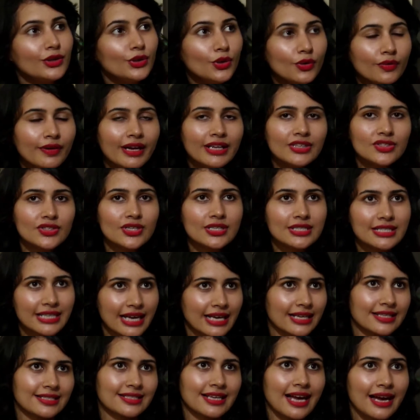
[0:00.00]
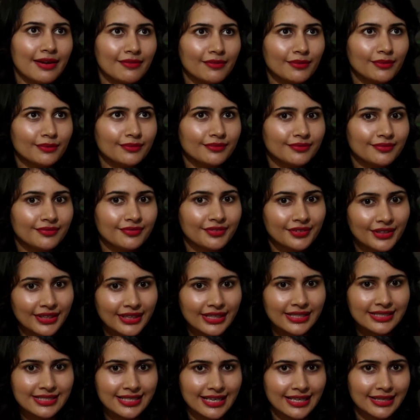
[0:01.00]
New ventures, yes. I'm
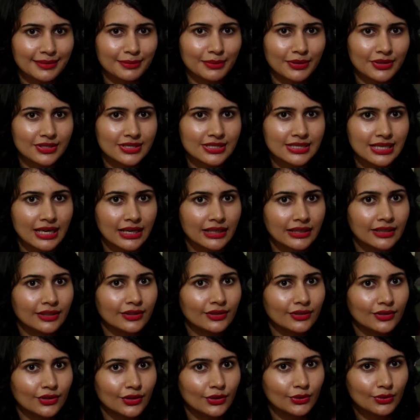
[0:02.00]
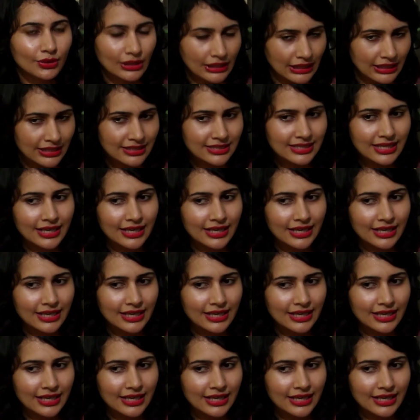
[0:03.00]
very excited about starting new things,